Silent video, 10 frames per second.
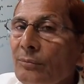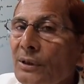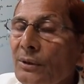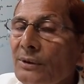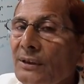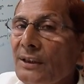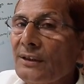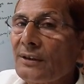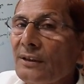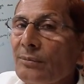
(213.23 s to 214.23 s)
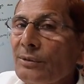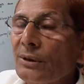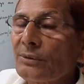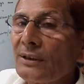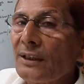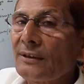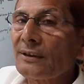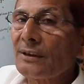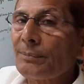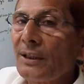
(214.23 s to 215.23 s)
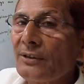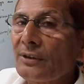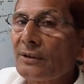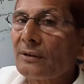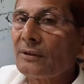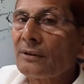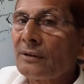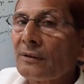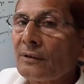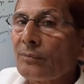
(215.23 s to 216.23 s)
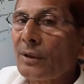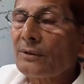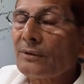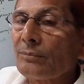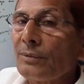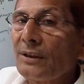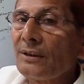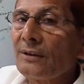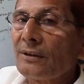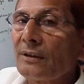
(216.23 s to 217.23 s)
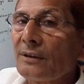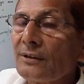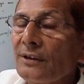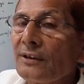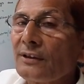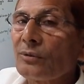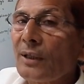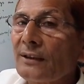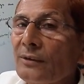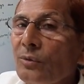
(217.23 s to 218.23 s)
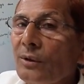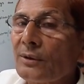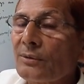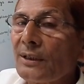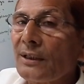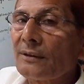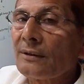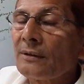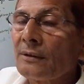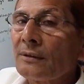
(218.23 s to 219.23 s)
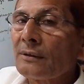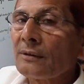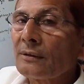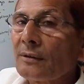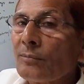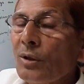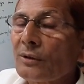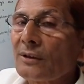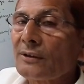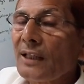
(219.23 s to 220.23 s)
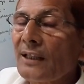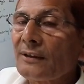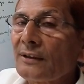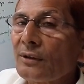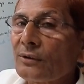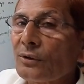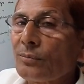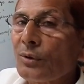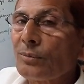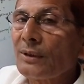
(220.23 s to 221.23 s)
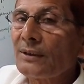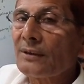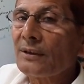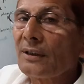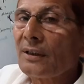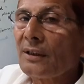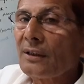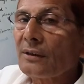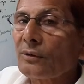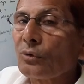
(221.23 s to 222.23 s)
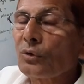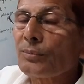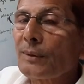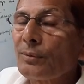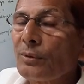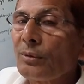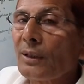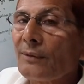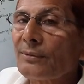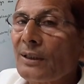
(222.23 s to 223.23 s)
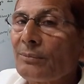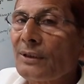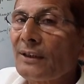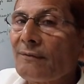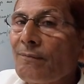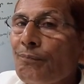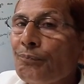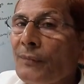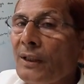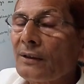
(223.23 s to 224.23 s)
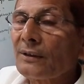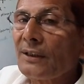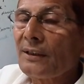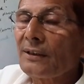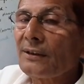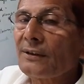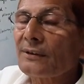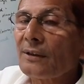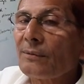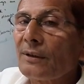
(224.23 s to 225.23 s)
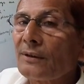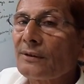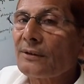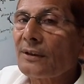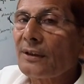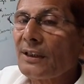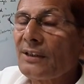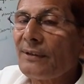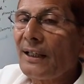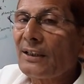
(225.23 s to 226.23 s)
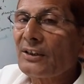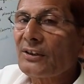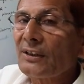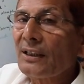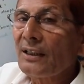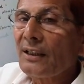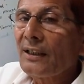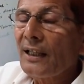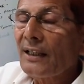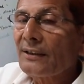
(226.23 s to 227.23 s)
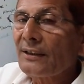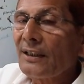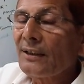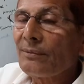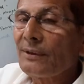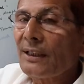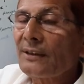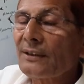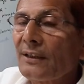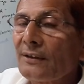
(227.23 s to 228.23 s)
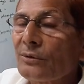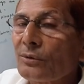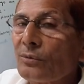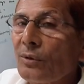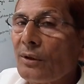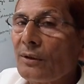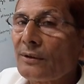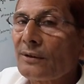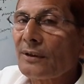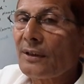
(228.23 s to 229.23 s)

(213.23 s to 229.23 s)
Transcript: without any return, without any anticipation, but be indulged in enjoying the work you did. The modern science has also proved it. Those people who love something, they really discovers, invents, and give great things to the world.